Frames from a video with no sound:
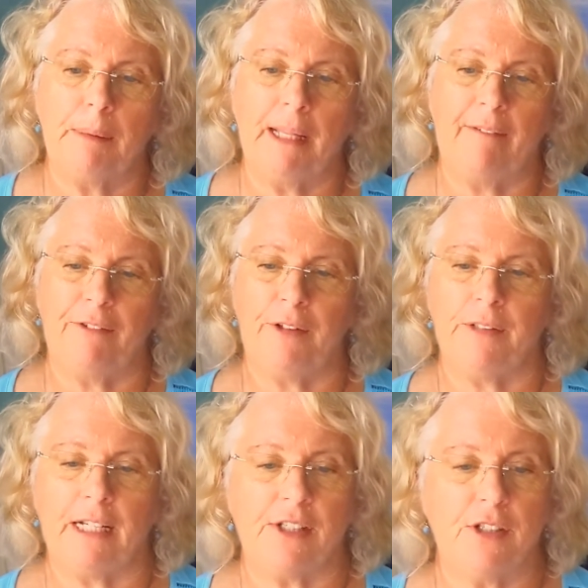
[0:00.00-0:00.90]
a plant
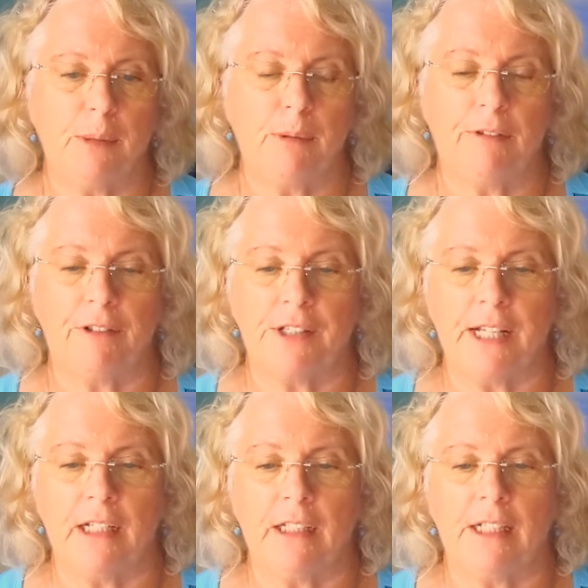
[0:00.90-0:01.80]
food that's suitable for
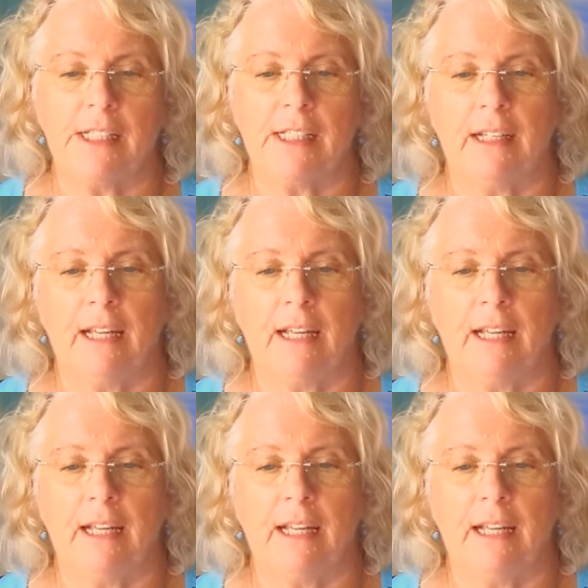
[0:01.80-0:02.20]
azaleas,